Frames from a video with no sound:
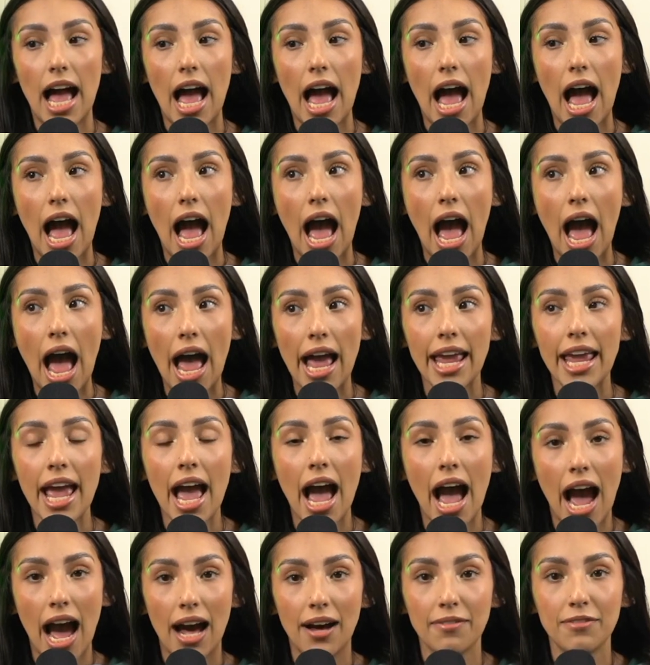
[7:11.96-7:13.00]
I
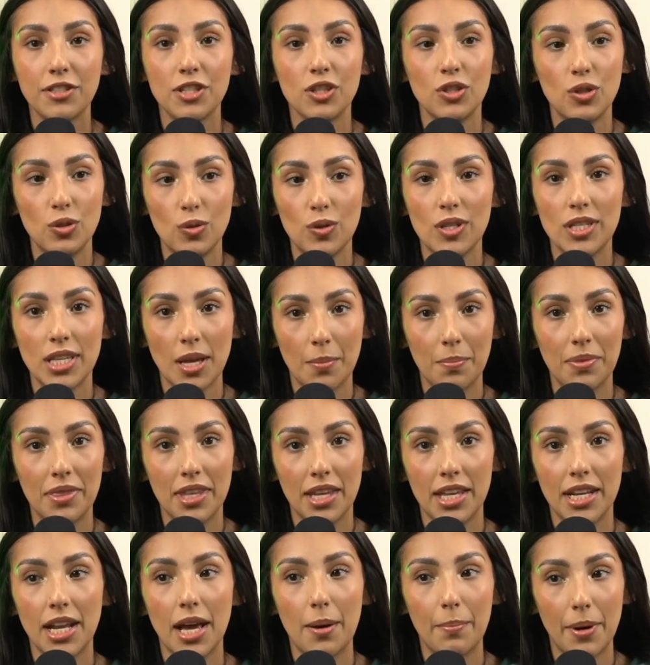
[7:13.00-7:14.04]
have to do
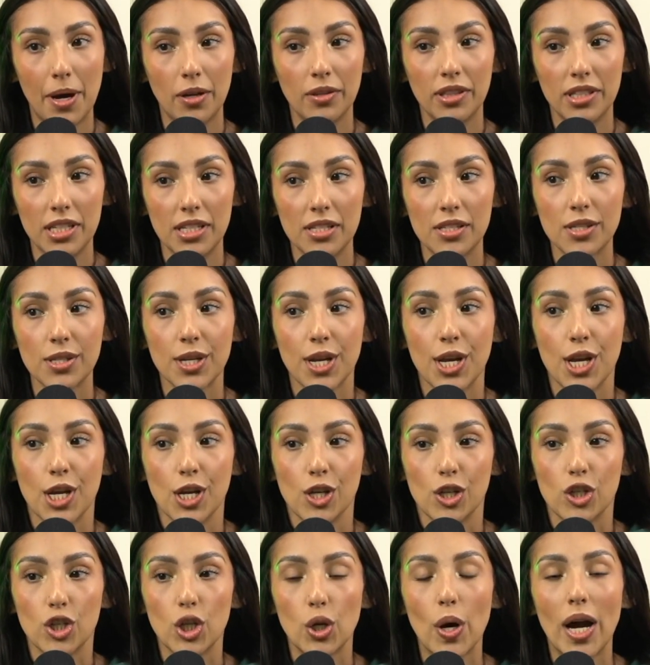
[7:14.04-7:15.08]
something about this.
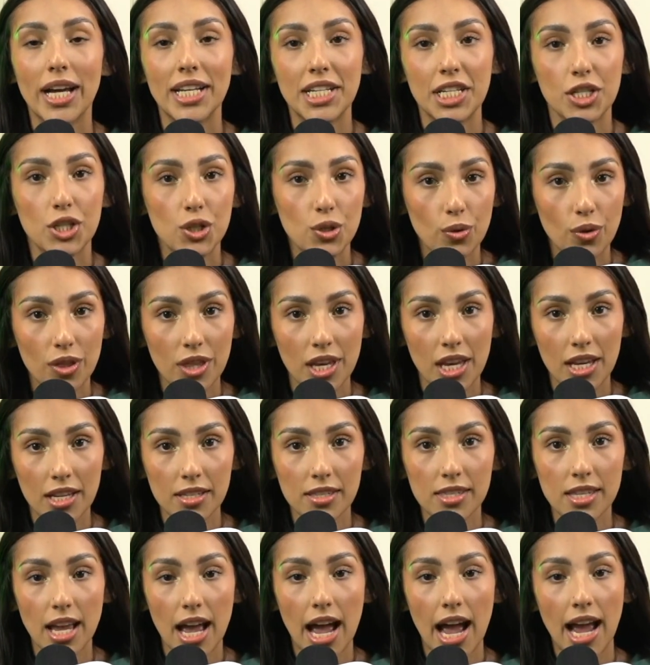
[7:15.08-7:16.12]
So I did two
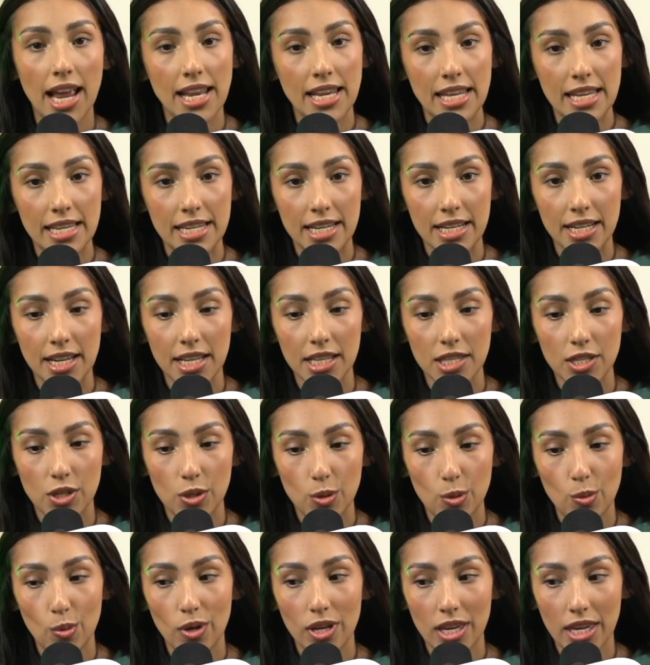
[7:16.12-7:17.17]
things. I needed
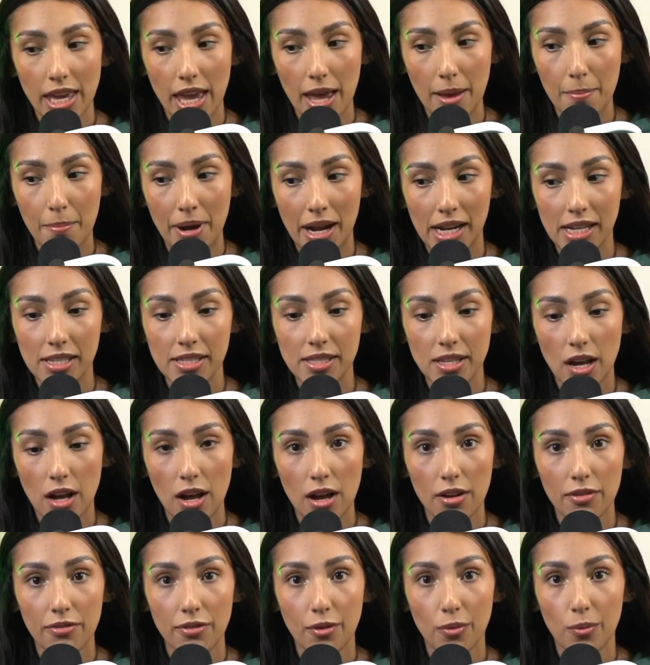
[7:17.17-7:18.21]
to get
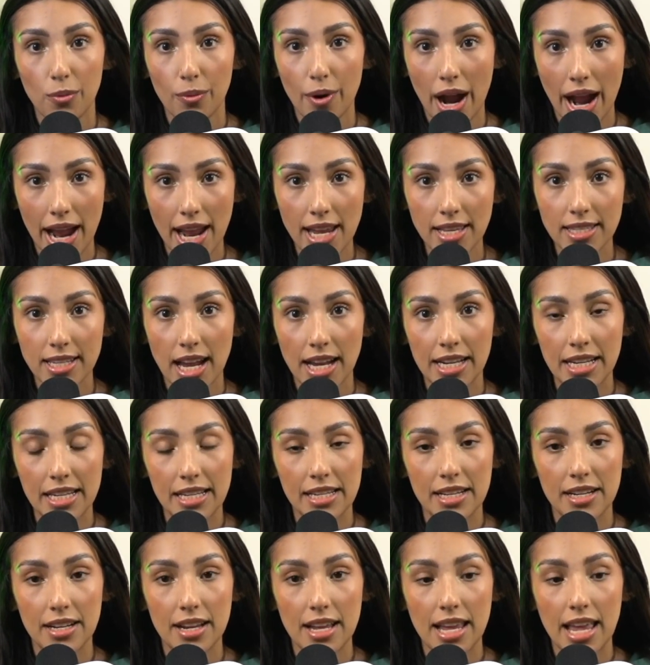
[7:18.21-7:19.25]
myself right. I
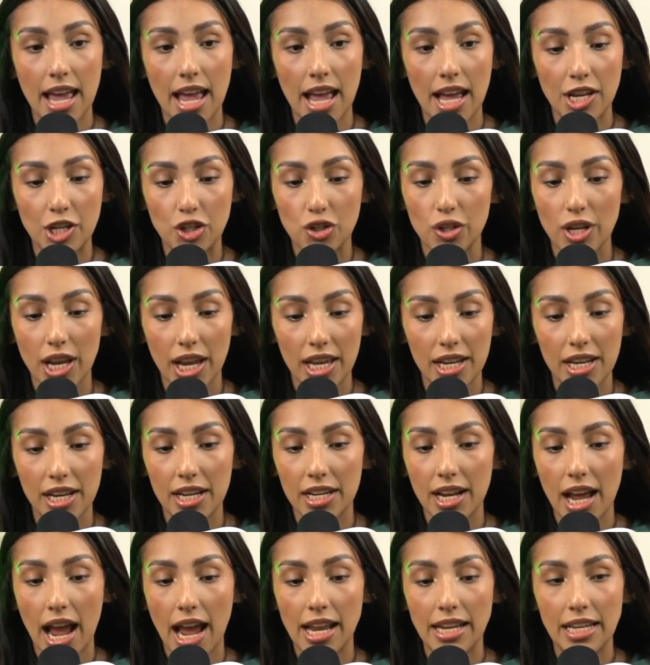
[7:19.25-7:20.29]
needed to get educated.
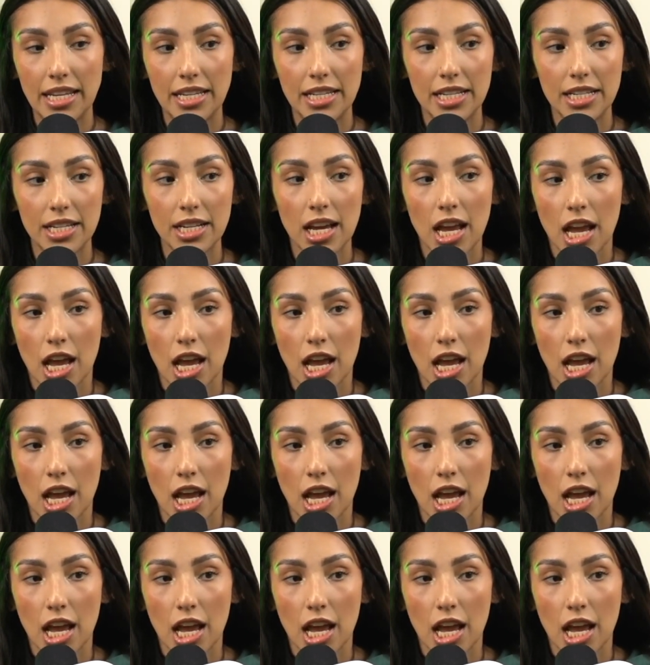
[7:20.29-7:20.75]
I needed